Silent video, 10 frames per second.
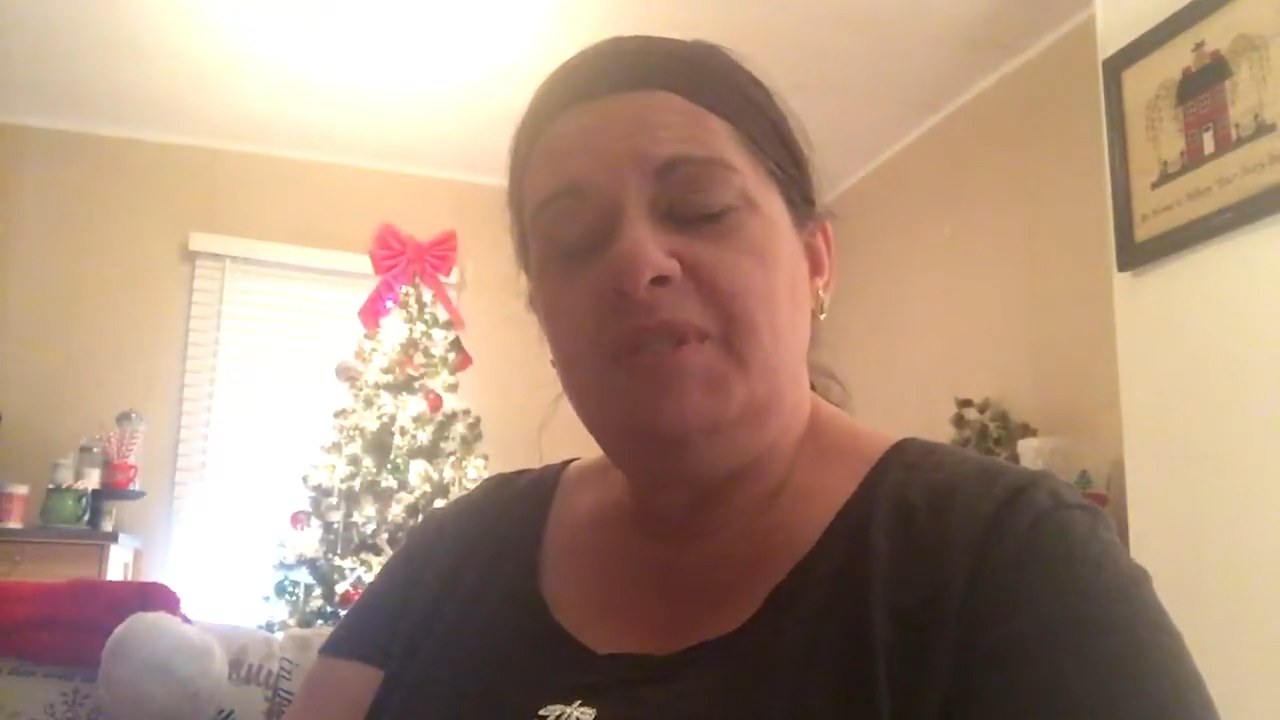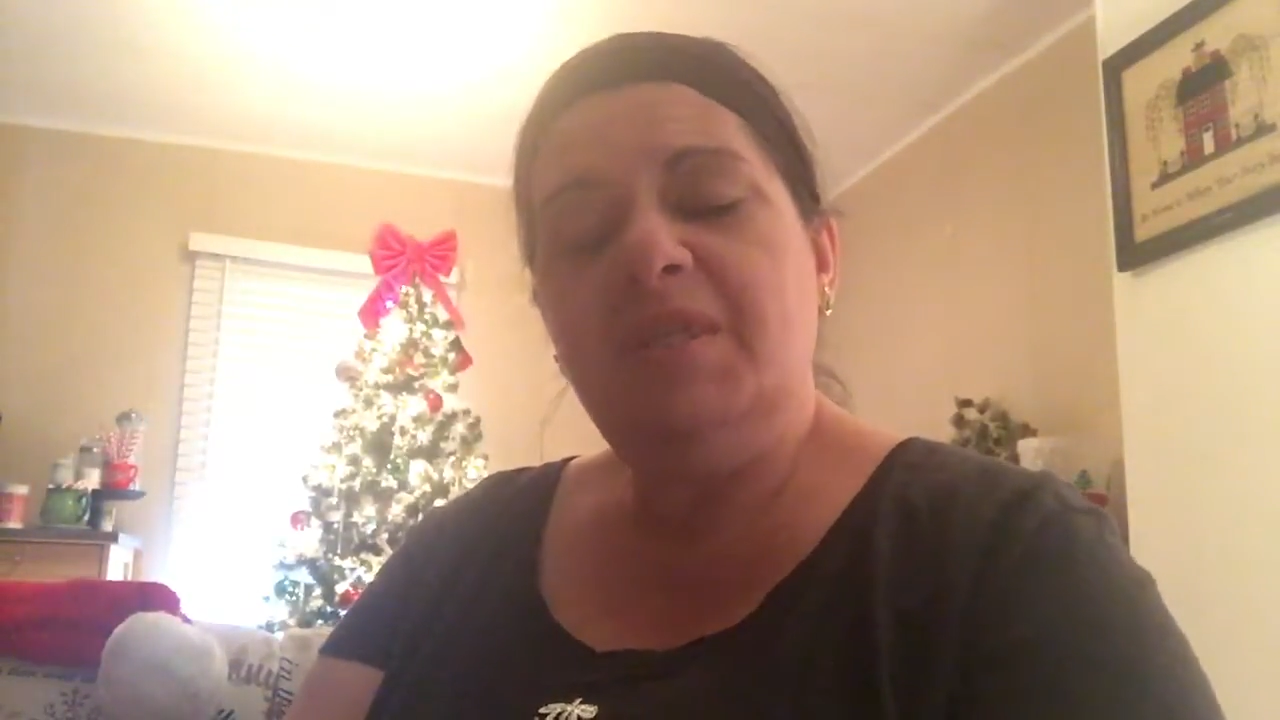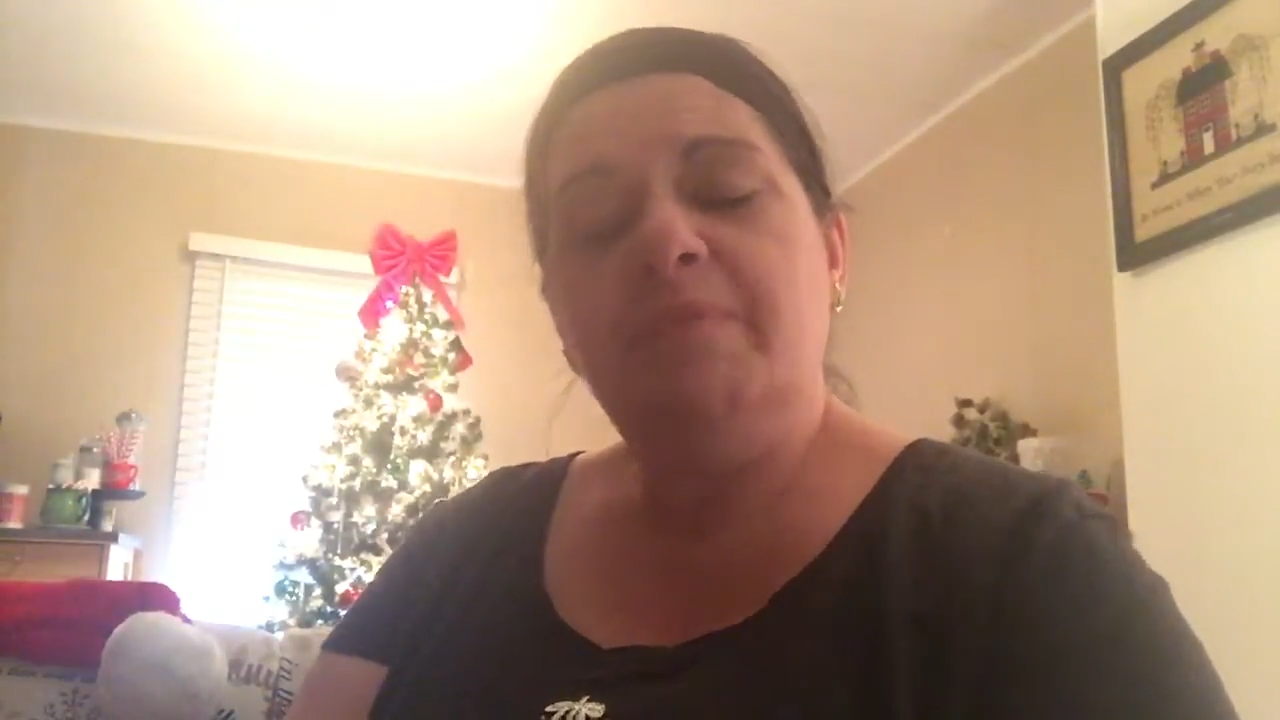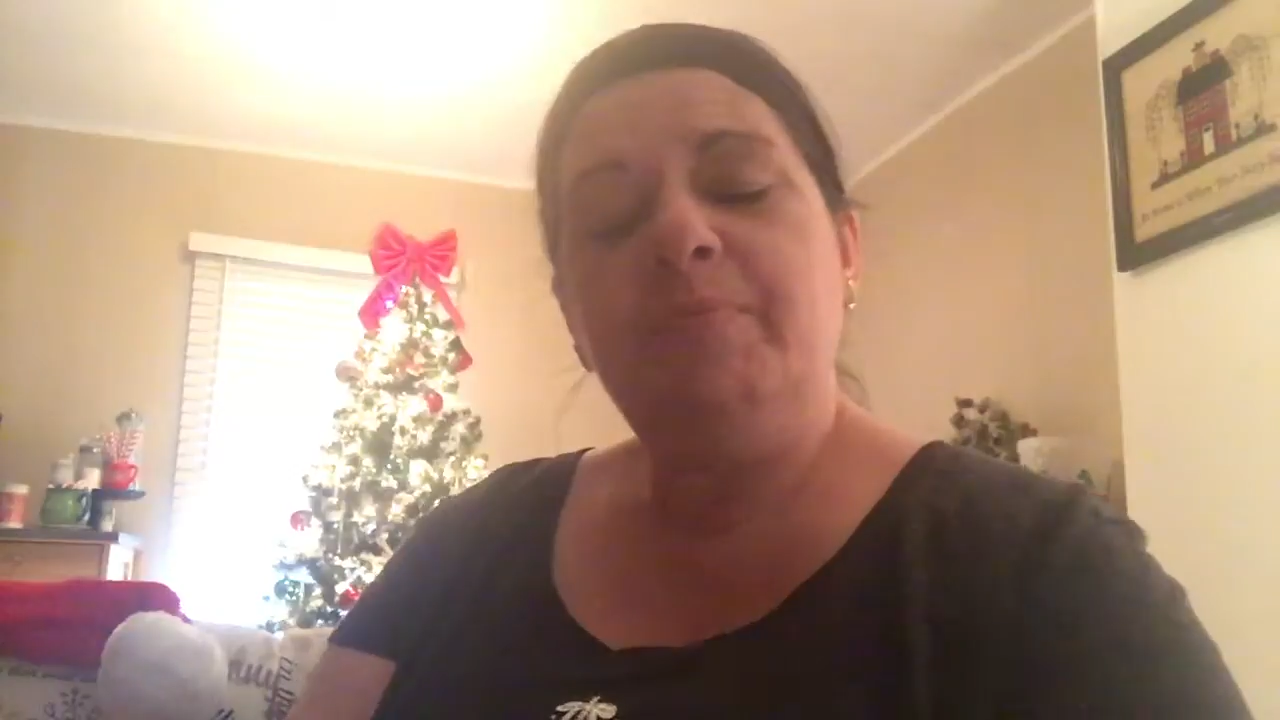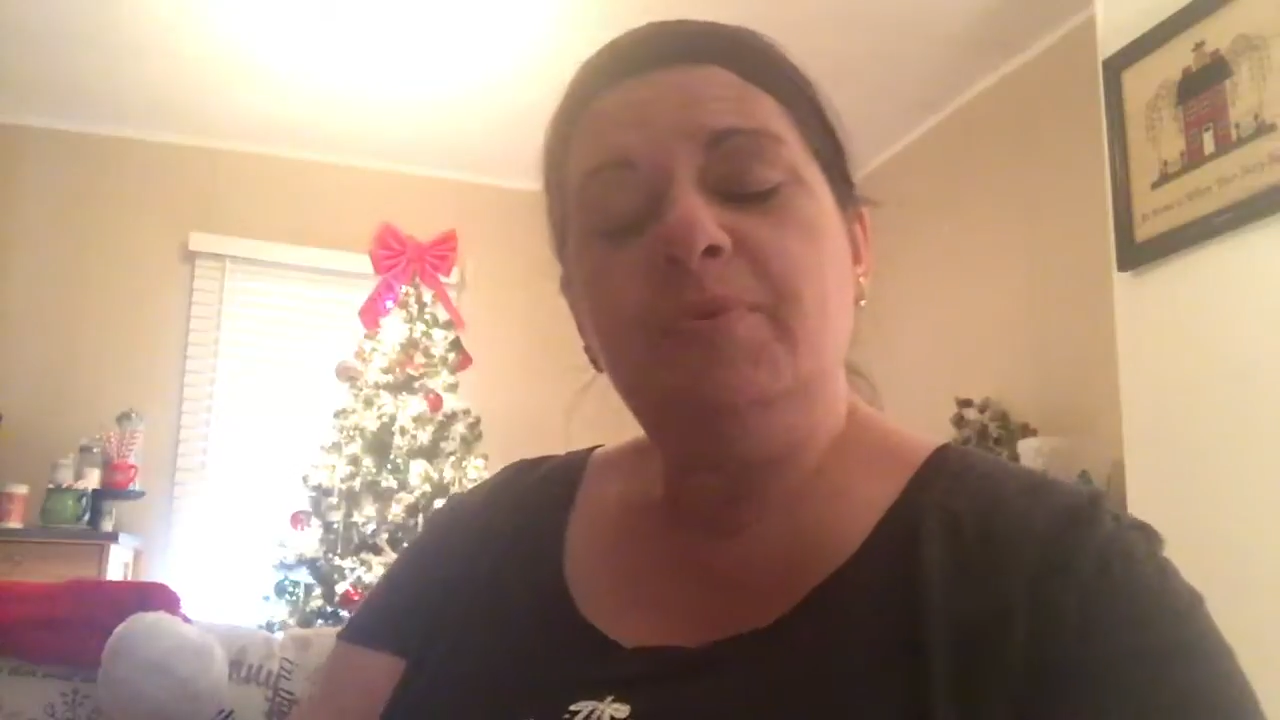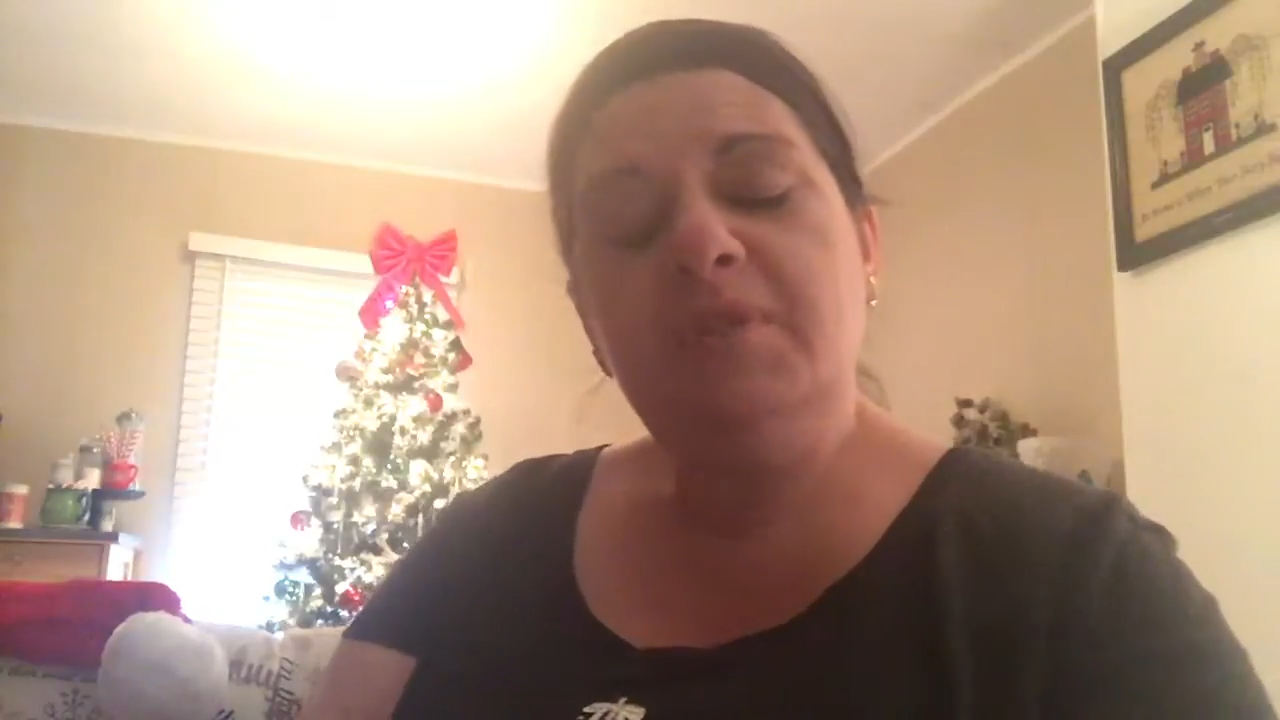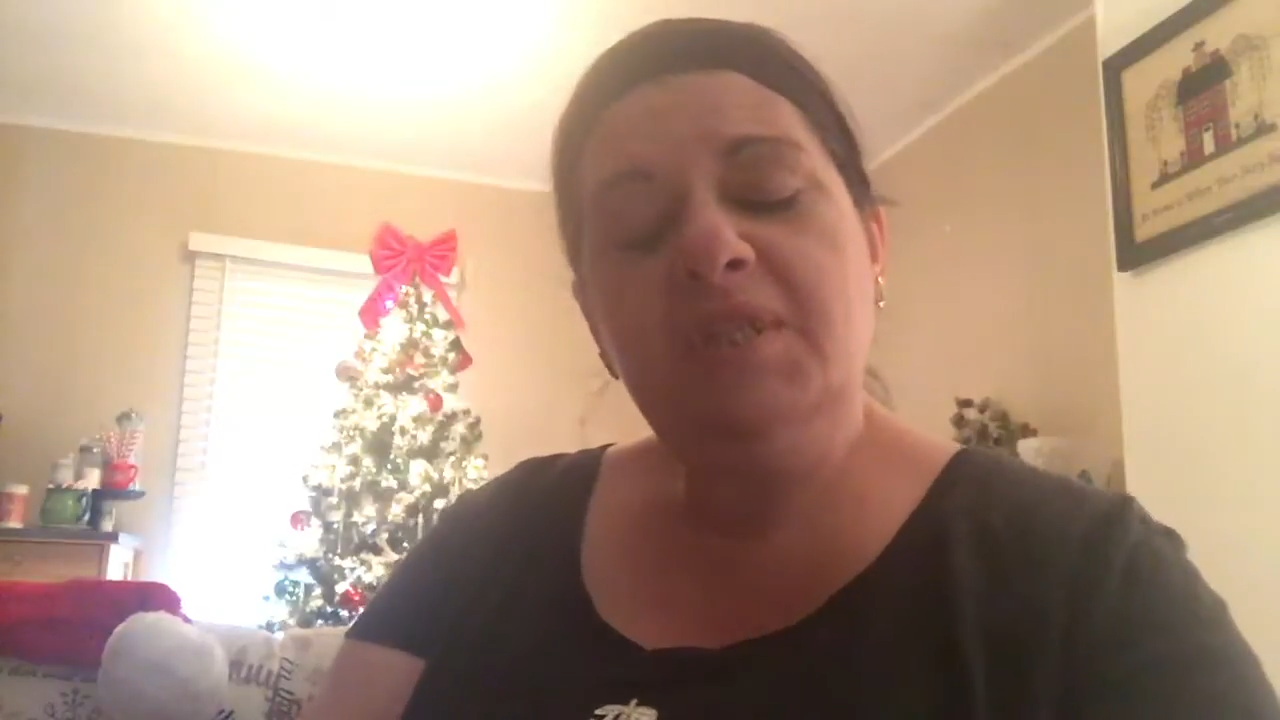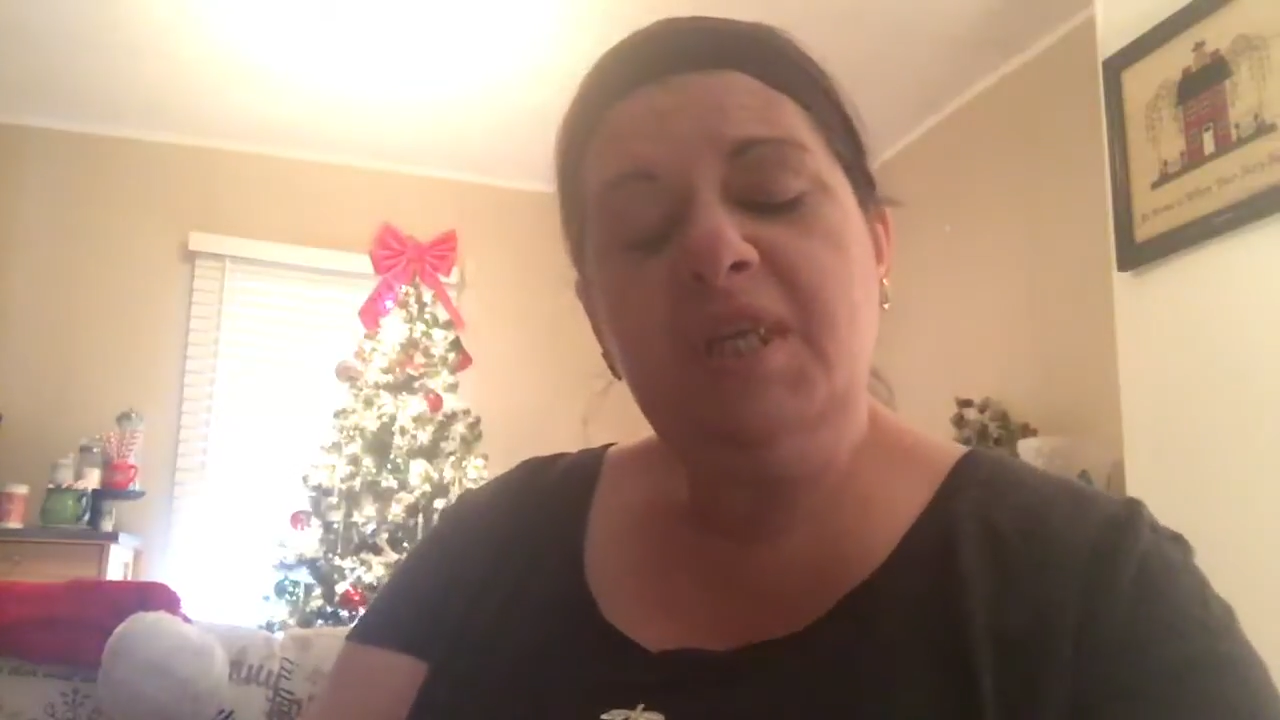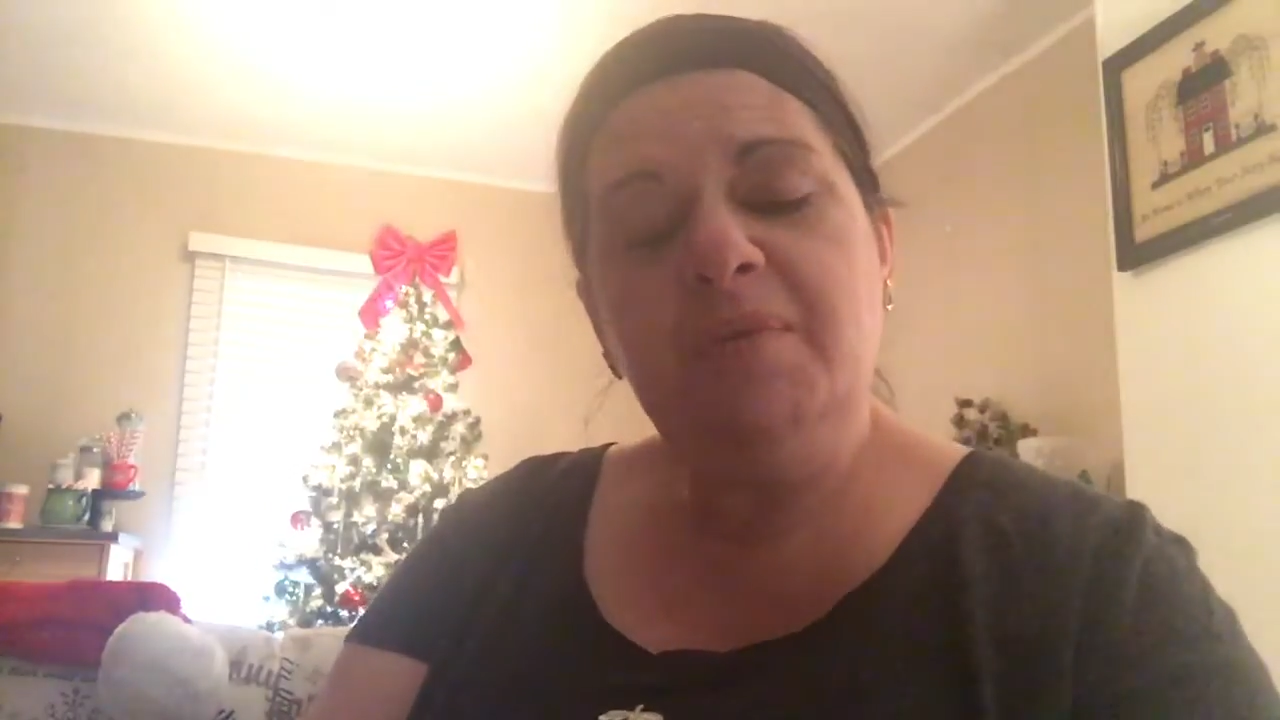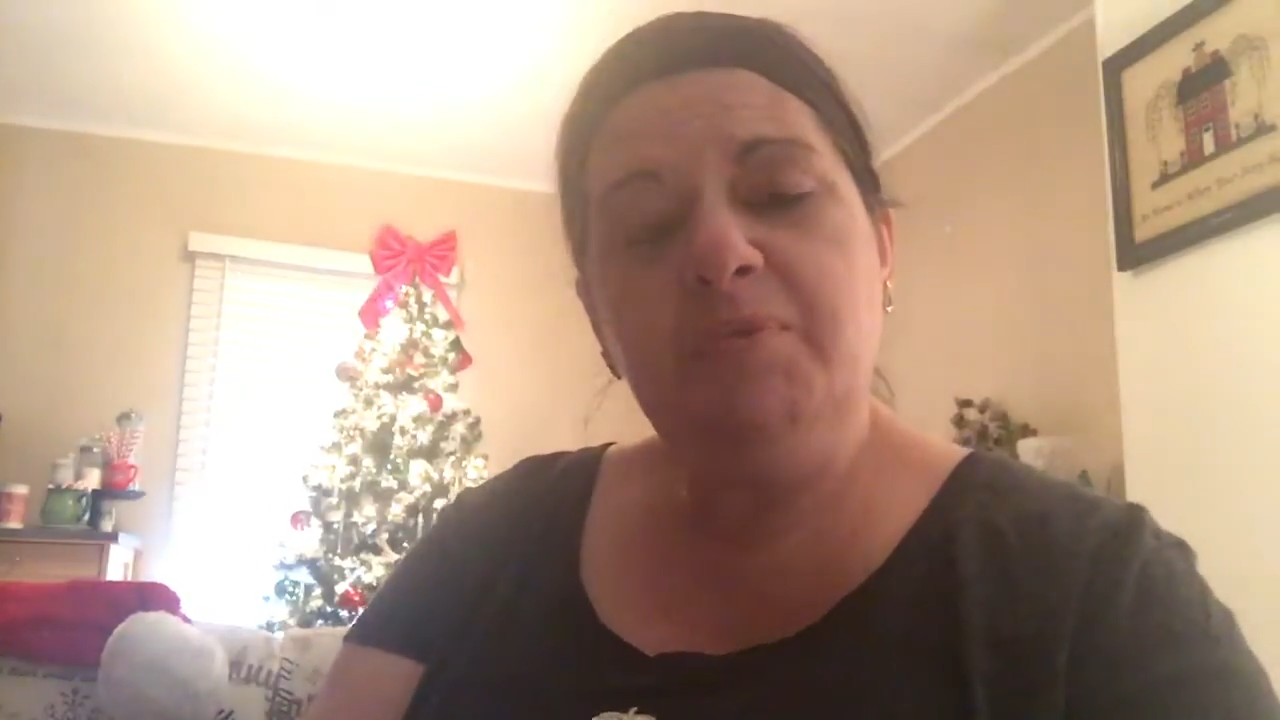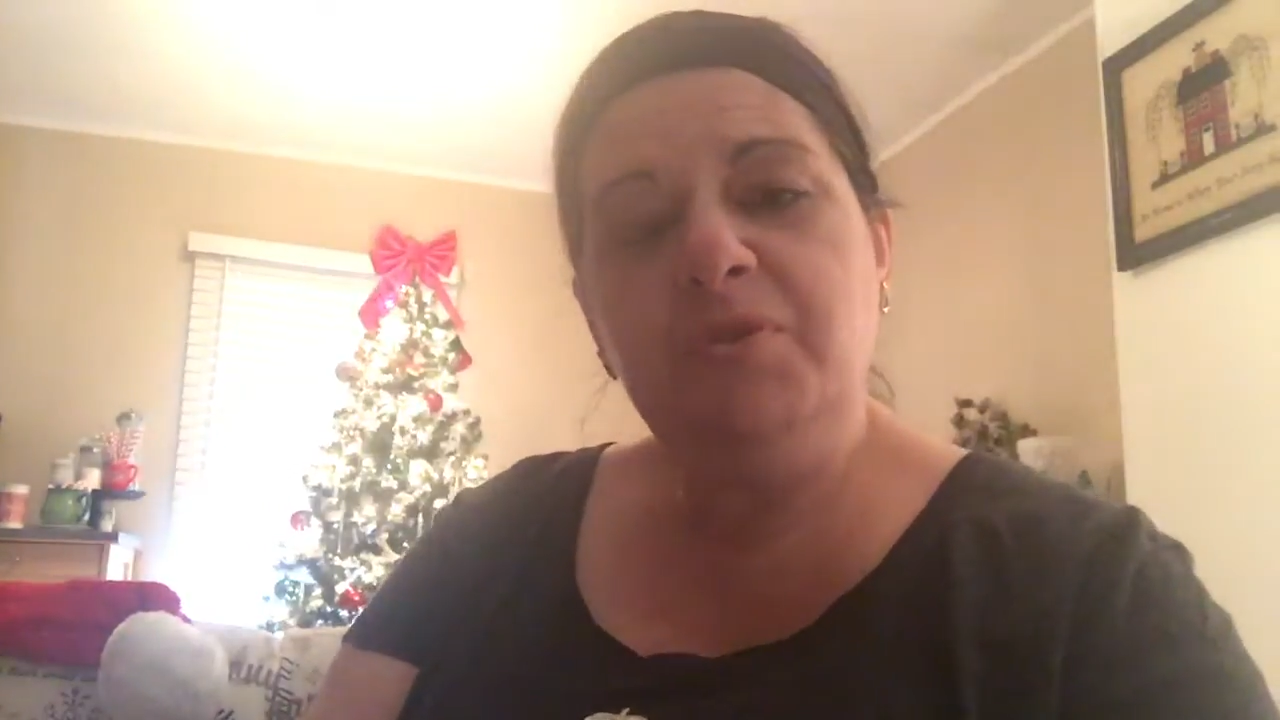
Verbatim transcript: instead of pulling names,